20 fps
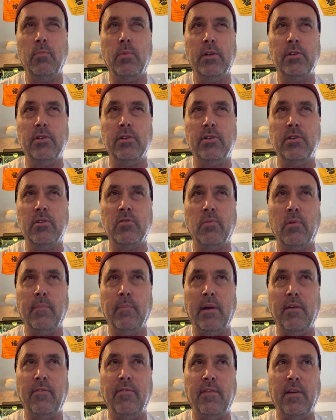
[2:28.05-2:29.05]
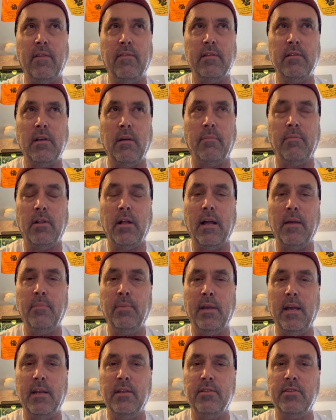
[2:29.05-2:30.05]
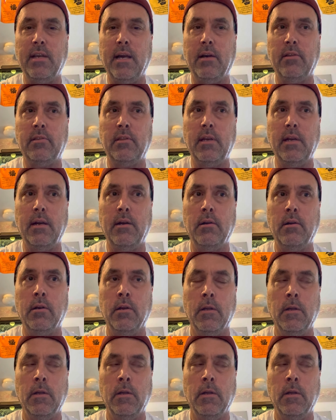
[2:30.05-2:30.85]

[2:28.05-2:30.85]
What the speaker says: which is just one of my favorite double IPAs out there.